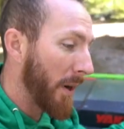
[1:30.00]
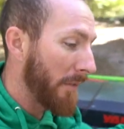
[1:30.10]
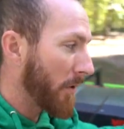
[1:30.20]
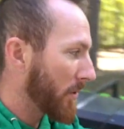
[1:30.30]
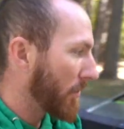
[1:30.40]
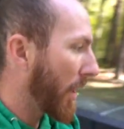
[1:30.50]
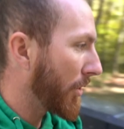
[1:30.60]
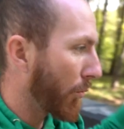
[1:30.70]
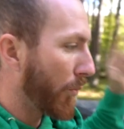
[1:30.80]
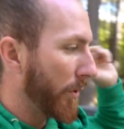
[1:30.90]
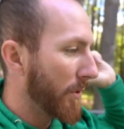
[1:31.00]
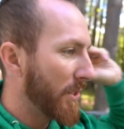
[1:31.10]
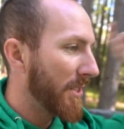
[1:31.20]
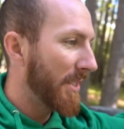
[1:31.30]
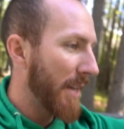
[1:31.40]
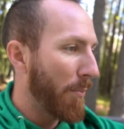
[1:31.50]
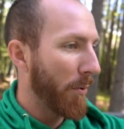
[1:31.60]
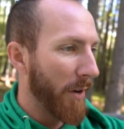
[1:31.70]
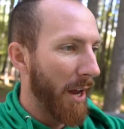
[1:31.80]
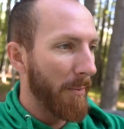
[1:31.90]
but I've also got the reels separate.
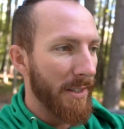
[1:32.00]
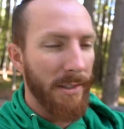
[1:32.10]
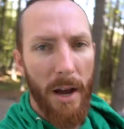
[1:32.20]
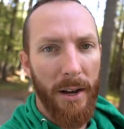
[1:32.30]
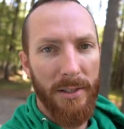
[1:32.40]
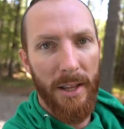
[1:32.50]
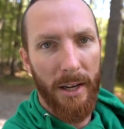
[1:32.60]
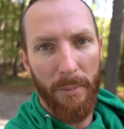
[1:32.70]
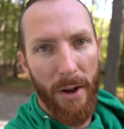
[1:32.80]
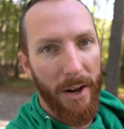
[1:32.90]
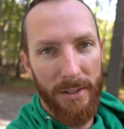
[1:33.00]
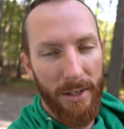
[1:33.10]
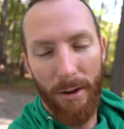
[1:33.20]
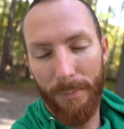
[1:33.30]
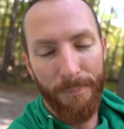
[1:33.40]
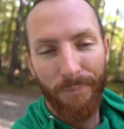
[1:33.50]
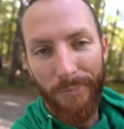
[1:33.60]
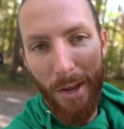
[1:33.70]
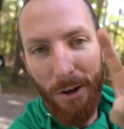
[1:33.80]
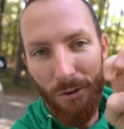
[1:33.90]
We got them in socks and like a box, you know,
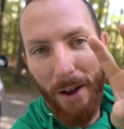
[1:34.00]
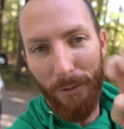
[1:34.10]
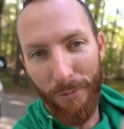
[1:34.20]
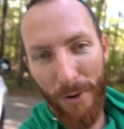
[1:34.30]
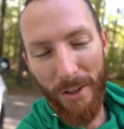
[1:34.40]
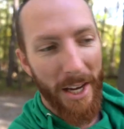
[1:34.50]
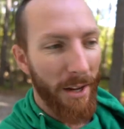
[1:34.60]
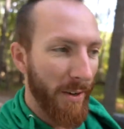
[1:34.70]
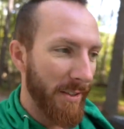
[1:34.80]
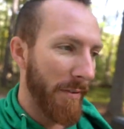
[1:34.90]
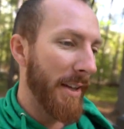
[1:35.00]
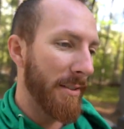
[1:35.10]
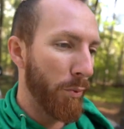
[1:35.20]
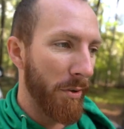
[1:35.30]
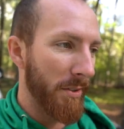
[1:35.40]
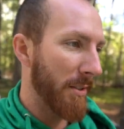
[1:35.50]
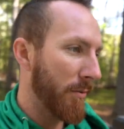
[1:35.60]
travel friendly. Anyways, I've had some reels get